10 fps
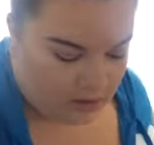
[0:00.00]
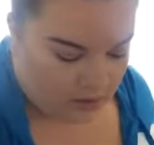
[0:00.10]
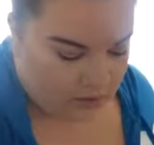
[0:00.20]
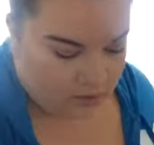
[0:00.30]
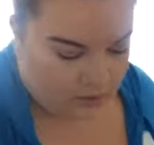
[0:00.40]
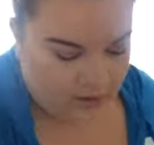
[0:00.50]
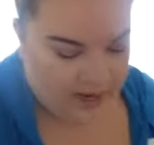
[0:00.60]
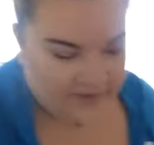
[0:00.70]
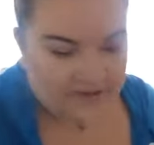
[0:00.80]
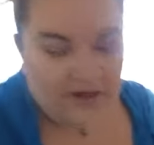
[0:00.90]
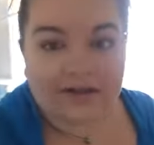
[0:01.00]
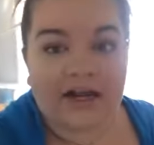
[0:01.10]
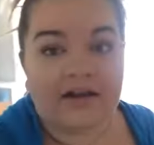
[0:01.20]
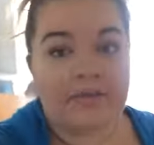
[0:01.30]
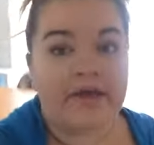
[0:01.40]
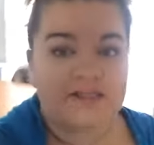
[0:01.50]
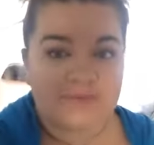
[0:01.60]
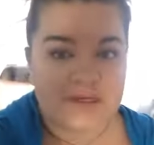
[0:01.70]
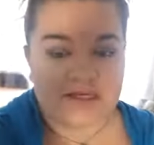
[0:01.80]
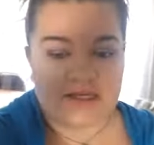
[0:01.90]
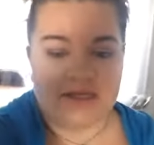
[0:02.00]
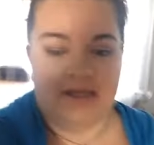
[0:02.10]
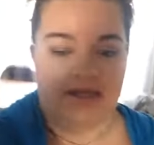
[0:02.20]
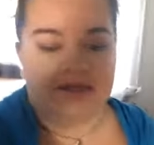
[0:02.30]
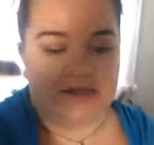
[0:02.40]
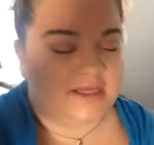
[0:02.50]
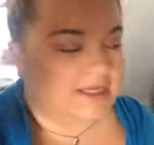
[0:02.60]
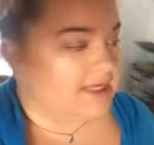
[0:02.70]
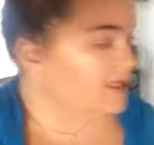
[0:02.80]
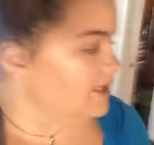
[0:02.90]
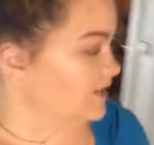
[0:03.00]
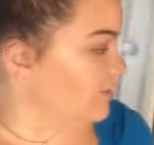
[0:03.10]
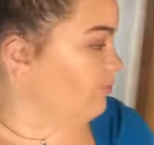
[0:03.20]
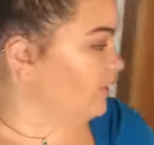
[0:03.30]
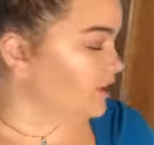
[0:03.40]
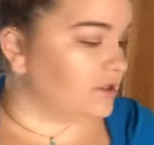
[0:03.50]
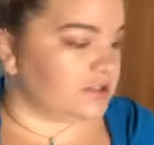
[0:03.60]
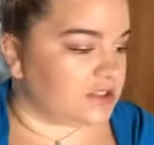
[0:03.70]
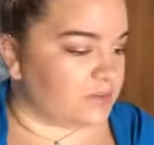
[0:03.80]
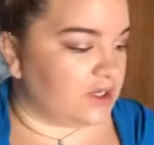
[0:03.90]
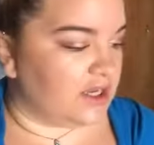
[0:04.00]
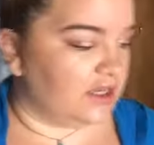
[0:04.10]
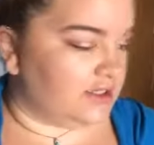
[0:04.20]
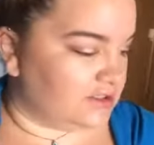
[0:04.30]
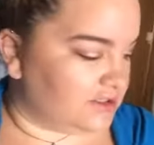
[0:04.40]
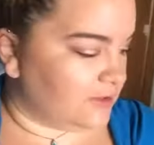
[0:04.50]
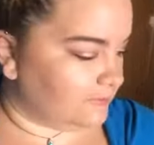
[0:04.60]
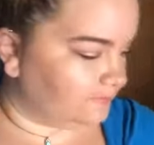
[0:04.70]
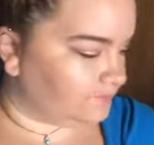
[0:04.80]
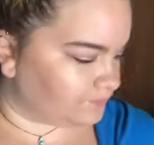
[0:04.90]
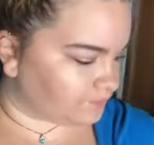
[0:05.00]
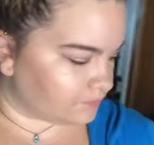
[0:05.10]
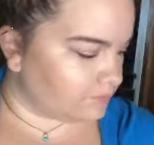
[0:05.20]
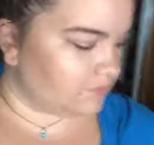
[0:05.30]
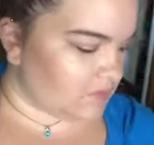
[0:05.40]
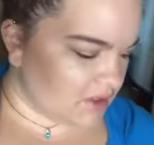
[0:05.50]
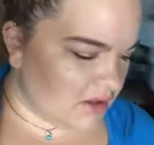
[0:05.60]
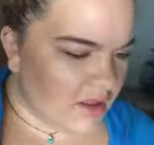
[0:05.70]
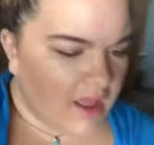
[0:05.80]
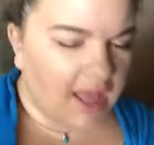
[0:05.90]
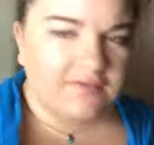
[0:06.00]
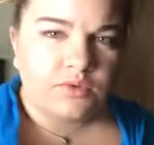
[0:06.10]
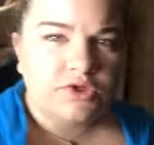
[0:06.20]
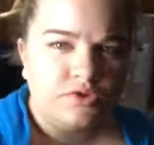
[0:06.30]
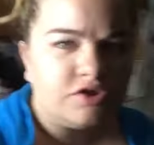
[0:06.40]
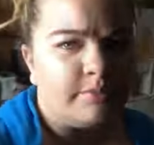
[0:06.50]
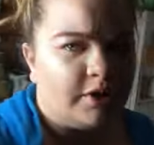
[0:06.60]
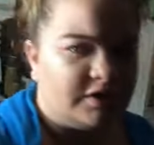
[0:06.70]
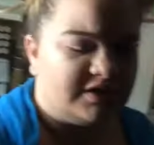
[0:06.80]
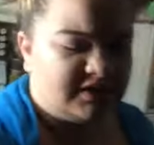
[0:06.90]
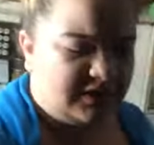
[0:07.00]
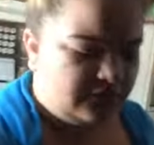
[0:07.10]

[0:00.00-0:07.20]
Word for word: oh, I have to head on down to the basement and get a purse because I haven't used a purse in like